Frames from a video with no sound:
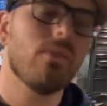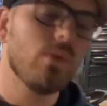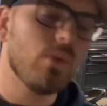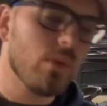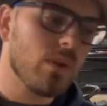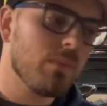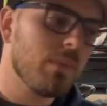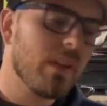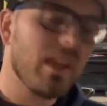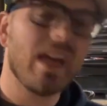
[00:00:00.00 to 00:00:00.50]

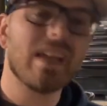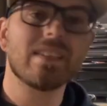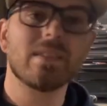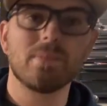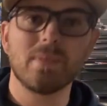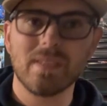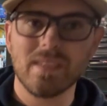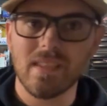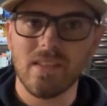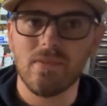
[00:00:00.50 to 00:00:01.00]
want to be that
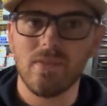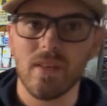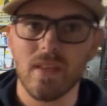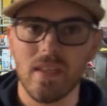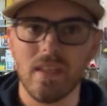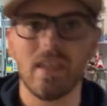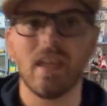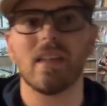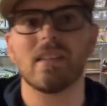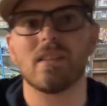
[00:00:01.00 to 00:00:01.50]

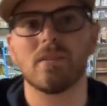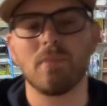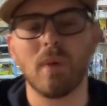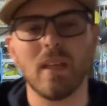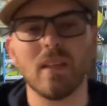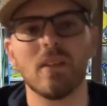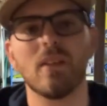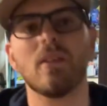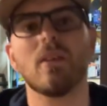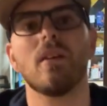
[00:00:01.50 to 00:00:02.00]
specific, yeah,
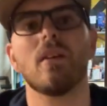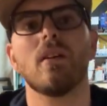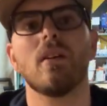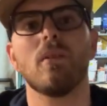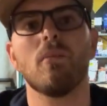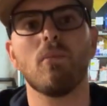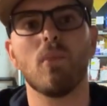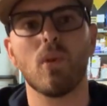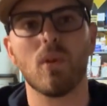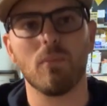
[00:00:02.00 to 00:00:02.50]
spend
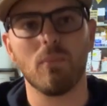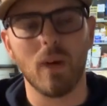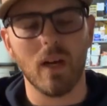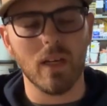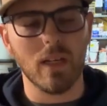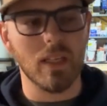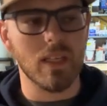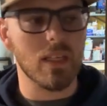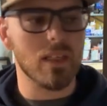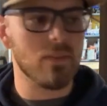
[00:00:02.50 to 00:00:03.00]
the more
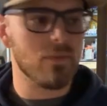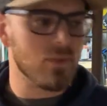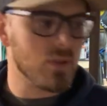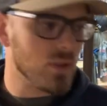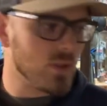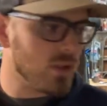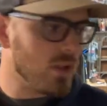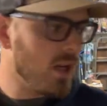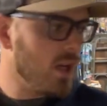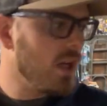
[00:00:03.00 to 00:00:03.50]
money. If
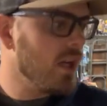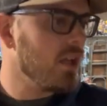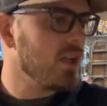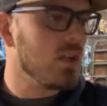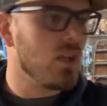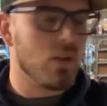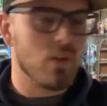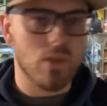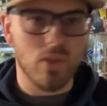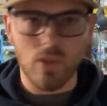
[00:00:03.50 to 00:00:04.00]
you're
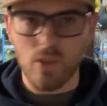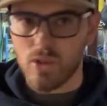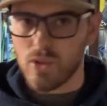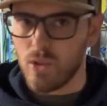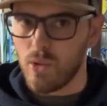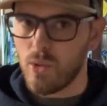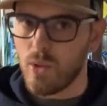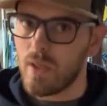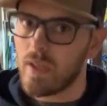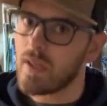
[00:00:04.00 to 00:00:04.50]

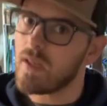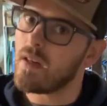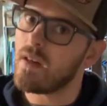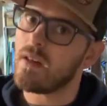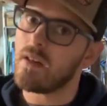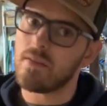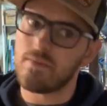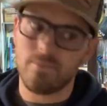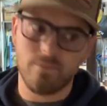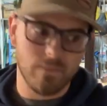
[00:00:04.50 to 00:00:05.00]
shooting
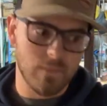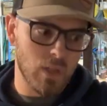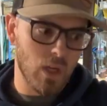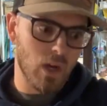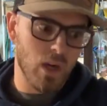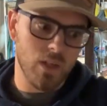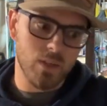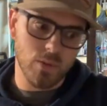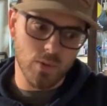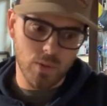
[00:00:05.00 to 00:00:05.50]

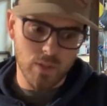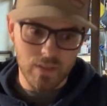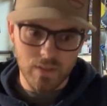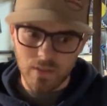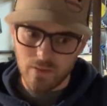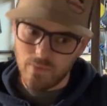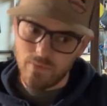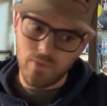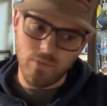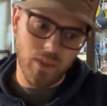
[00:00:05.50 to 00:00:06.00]

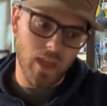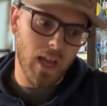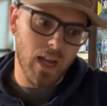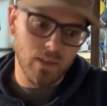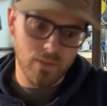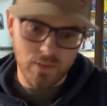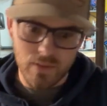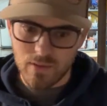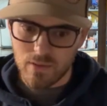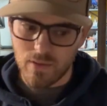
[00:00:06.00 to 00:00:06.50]
hundreds of
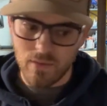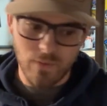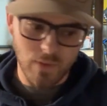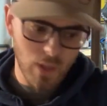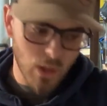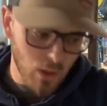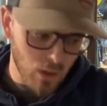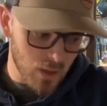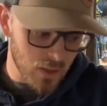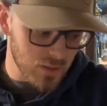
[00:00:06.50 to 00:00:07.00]
thousands of
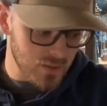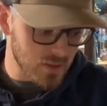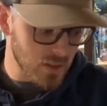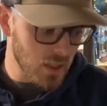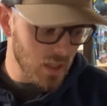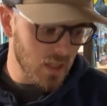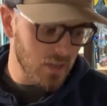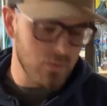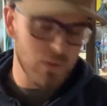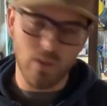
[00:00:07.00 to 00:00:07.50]
yards,
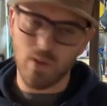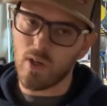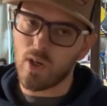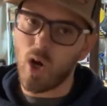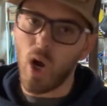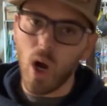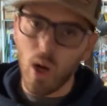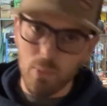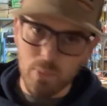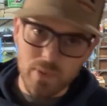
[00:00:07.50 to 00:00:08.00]
if you're a
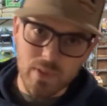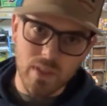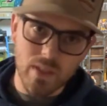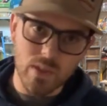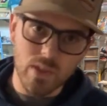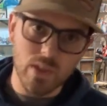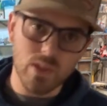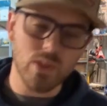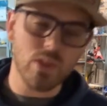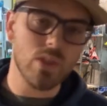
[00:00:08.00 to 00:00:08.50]

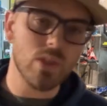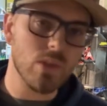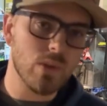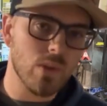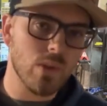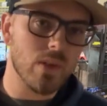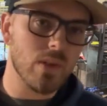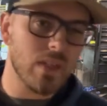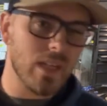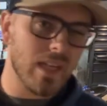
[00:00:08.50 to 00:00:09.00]
competition
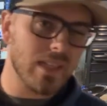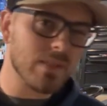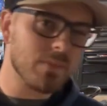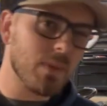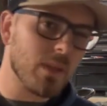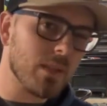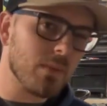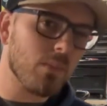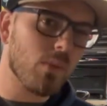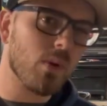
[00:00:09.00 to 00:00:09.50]
shooter, yeah,
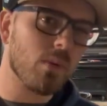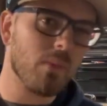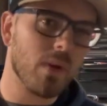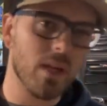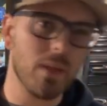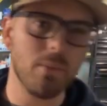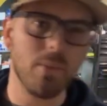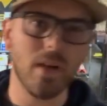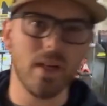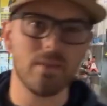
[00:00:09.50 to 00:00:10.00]
spend the more
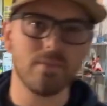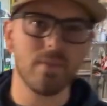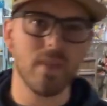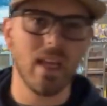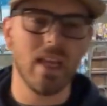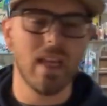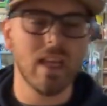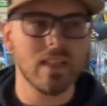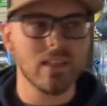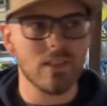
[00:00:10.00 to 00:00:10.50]
money. But
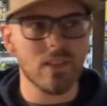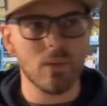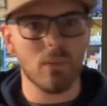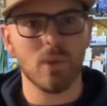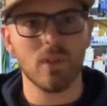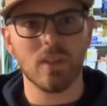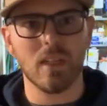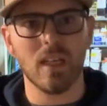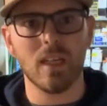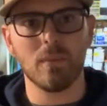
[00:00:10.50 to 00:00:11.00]

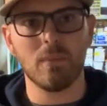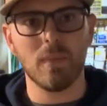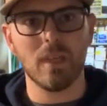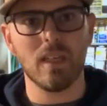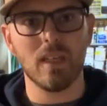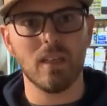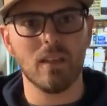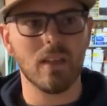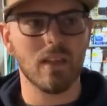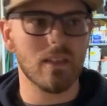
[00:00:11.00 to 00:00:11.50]
someone like
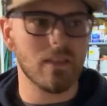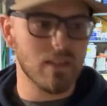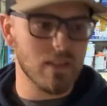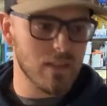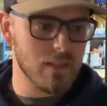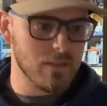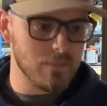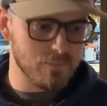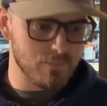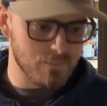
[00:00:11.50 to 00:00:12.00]
me that
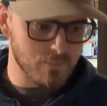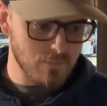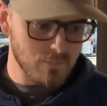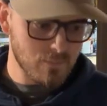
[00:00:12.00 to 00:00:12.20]
didn't